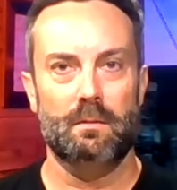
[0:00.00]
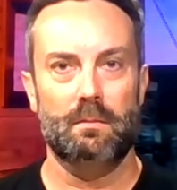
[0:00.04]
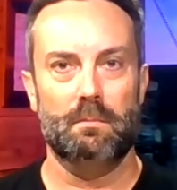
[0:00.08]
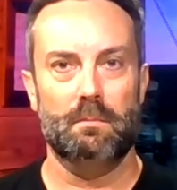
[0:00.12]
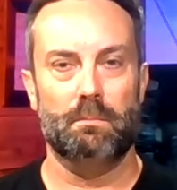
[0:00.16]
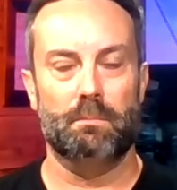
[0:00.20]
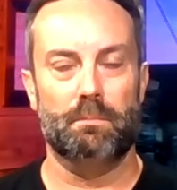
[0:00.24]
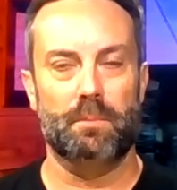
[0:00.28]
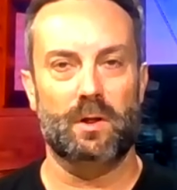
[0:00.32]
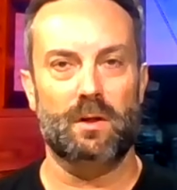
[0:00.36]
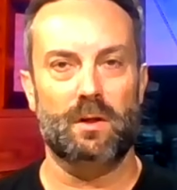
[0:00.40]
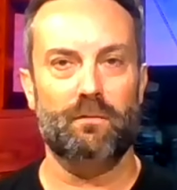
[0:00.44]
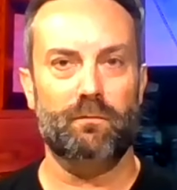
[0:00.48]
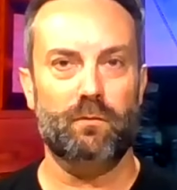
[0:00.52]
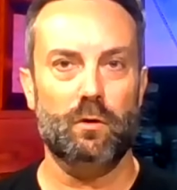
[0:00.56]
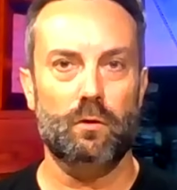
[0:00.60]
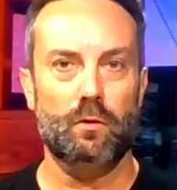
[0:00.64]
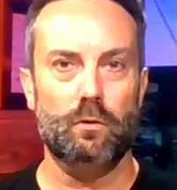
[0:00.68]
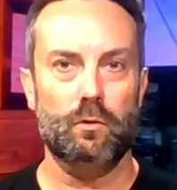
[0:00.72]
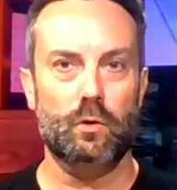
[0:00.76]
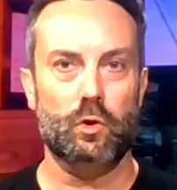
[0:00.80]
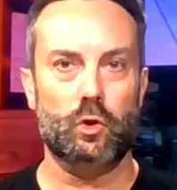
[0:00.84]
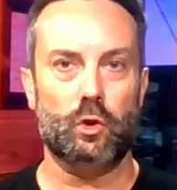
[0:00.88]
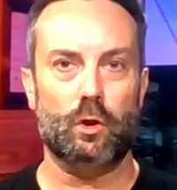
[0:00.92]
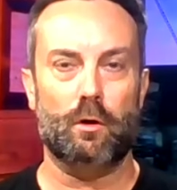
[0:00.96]
But if
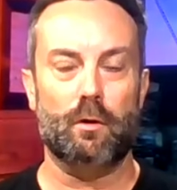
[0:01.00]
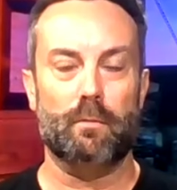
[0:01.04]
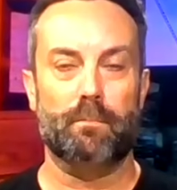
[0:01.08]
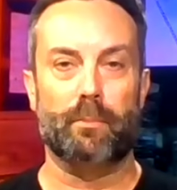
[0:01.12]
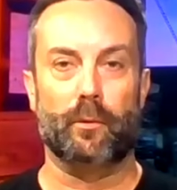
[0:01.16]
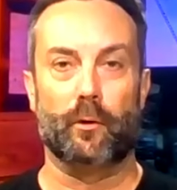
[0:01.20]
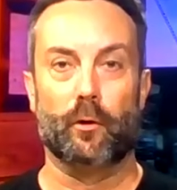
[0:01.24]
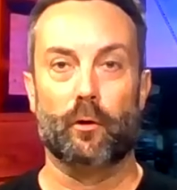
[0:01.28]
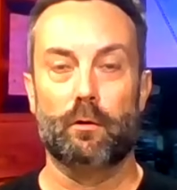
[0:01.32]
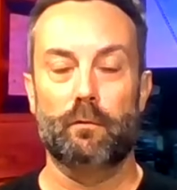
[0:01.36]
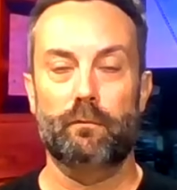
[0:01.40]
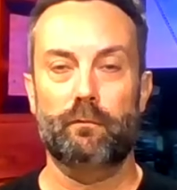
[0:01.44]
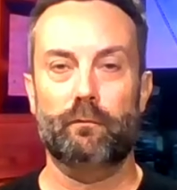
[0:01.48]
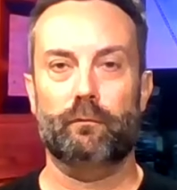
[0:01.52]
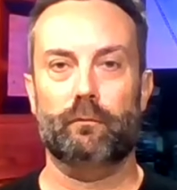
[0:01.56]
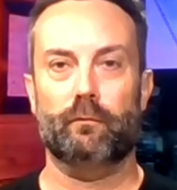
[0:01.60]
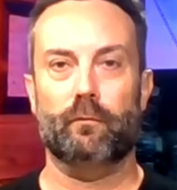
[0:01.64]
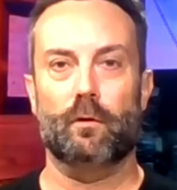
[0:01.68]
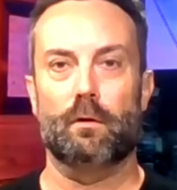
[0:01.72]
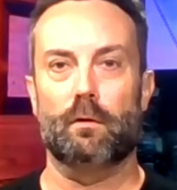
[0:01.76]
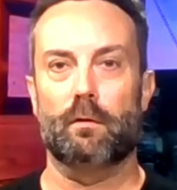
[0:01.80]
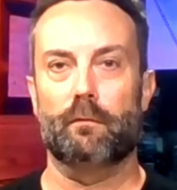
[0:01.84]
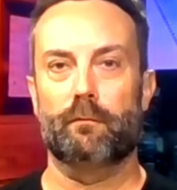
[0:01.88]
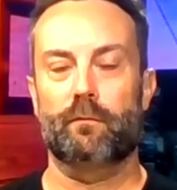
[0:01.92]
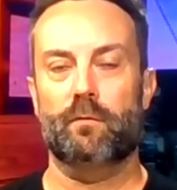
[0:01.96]
you show proof
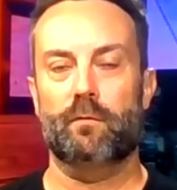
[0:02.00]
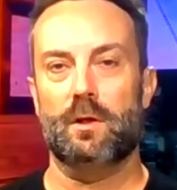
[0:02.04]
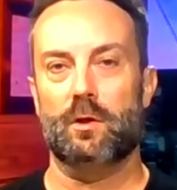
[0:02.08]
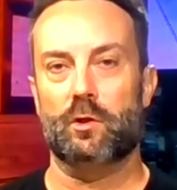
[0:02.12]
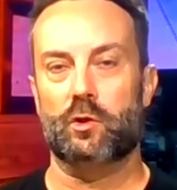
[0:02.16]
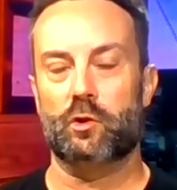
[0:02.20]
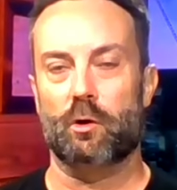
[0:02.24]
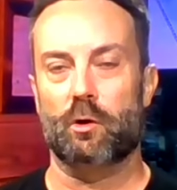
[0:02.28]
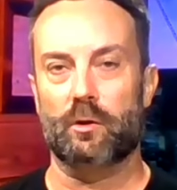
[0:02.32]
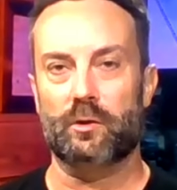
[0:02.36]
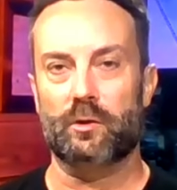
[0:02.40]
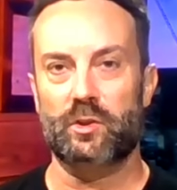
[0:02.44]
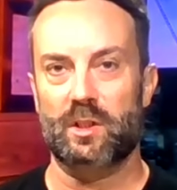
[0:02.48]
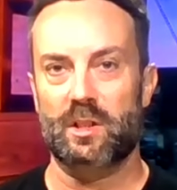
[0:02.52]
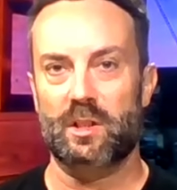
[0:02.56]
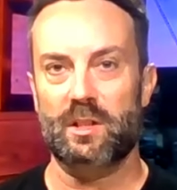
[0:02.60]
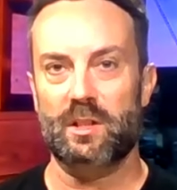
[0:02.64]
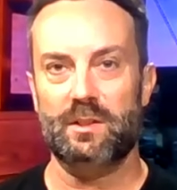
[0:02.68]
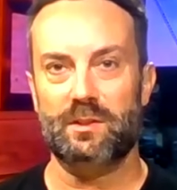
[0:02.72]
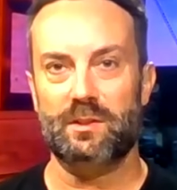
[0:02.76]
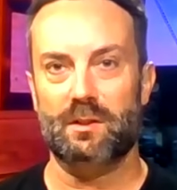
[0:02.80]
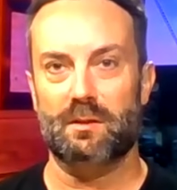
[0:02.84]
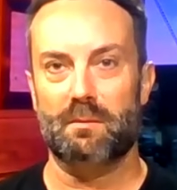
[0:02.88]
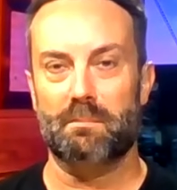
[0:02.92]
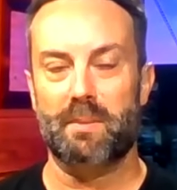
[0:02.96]
of the
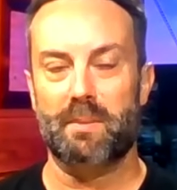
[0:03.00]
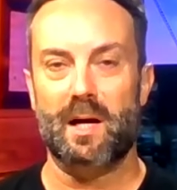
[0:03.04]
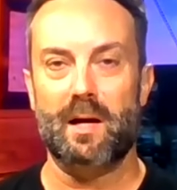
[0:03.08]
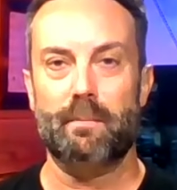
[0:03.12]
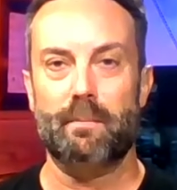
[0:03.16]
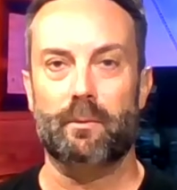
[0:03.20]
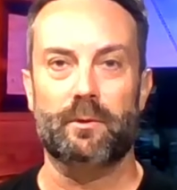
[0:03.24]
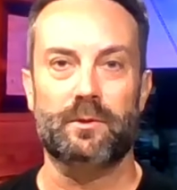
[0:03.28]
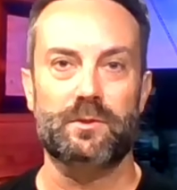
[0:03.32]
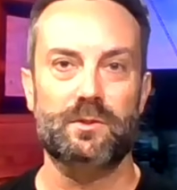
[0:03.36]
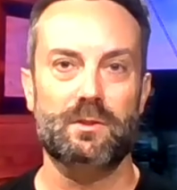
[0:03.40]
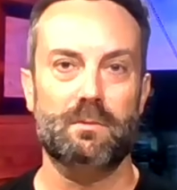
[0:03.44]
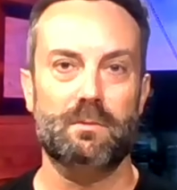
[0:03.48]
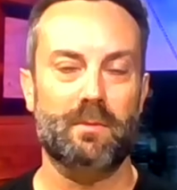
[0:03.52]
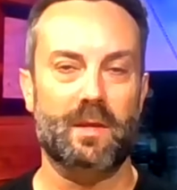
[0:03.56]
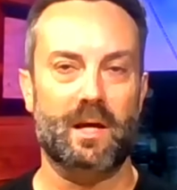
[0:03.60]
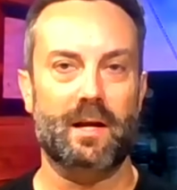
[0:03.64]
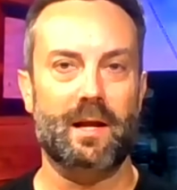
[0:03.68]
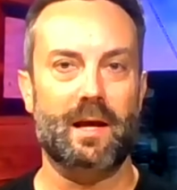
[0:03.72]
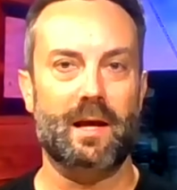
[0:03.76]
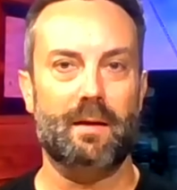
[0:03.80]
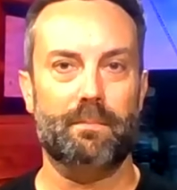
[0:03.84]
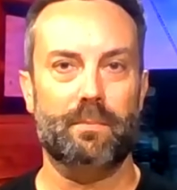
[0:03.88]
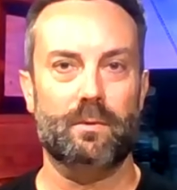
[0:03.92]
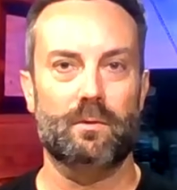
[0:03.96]
atrocities and barbarism that
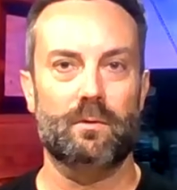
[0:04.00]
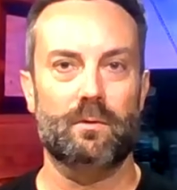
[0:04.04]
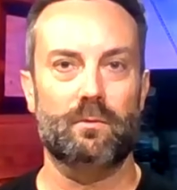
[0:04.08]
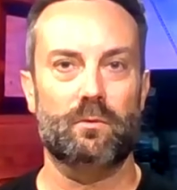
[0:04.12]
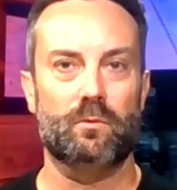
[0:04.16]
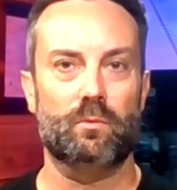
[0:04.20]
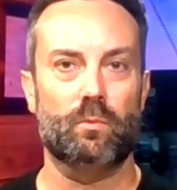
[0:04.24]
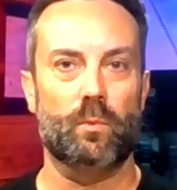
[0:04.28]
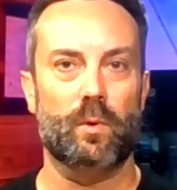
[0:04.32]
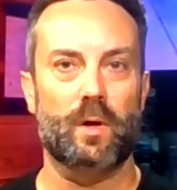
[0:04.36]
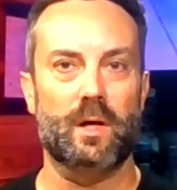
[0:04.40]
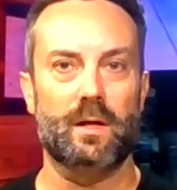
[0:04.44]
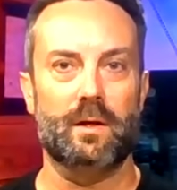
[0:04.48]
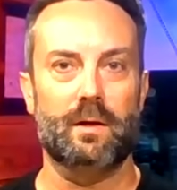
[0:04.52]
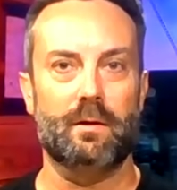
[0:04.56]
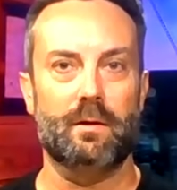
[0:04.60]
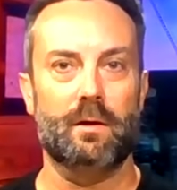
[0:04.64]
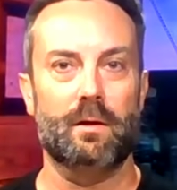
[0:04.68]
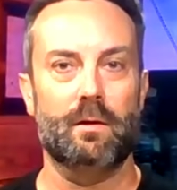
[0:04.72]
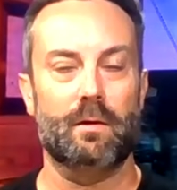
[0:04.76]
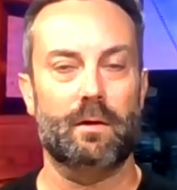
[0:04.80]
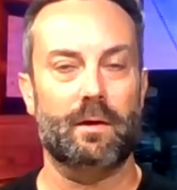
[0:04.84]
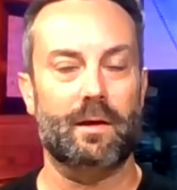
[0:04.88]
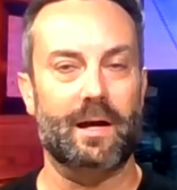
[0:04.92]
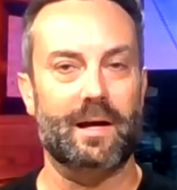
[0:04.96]
happened when
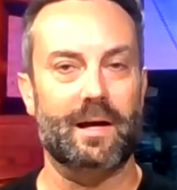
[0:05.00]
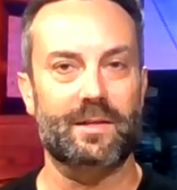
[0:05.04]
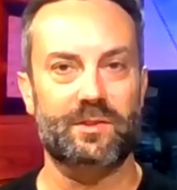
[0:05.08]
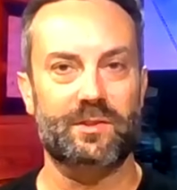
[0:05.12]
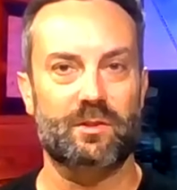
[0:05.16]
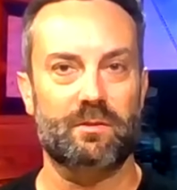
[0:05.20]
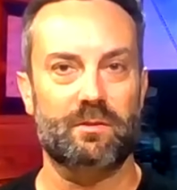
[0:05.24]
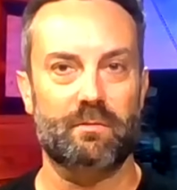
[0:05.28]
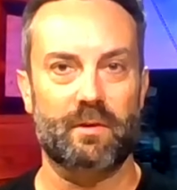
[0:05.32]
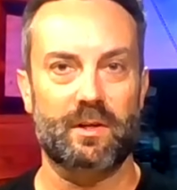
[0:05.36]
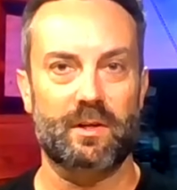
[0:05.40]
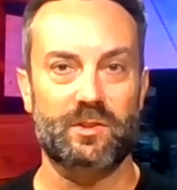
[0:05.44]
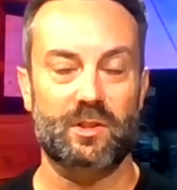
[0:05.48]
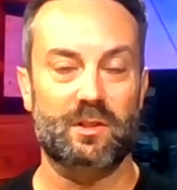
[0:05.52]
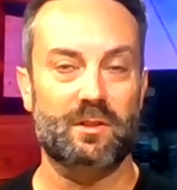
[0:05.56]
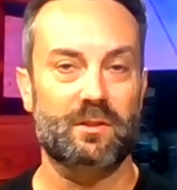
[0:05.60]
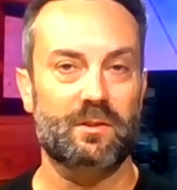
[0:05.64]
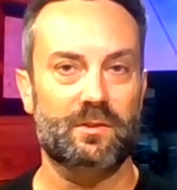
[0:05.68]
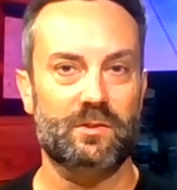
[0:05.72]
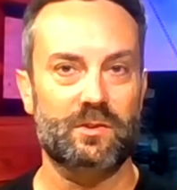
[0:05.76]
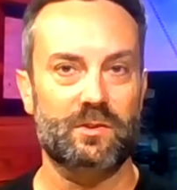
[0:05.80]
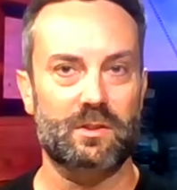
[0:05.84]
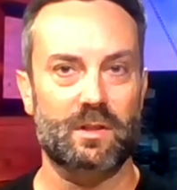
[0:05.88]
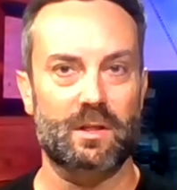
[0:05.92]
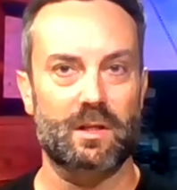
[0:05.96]
Gazan
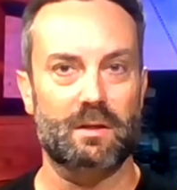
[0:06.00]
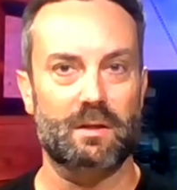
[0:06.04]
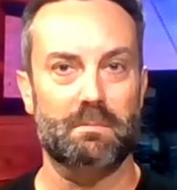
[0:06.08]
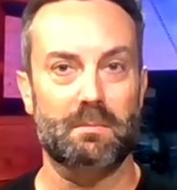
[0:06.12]
residents and